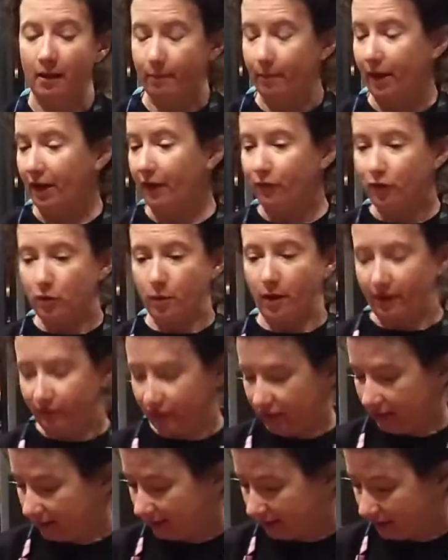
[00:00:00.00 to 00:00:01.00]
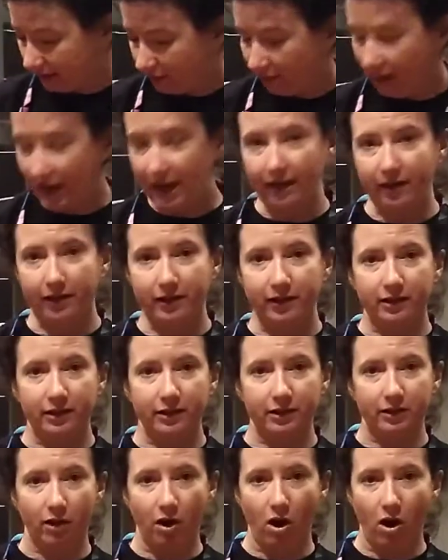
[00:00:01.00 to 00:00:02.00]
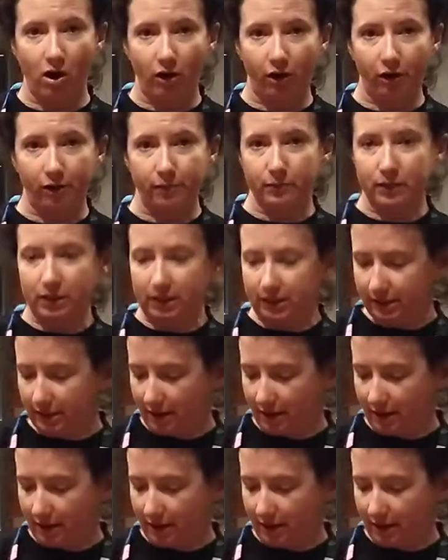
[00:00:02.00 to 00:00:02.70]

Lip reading: But if you have sensitive hands or arms,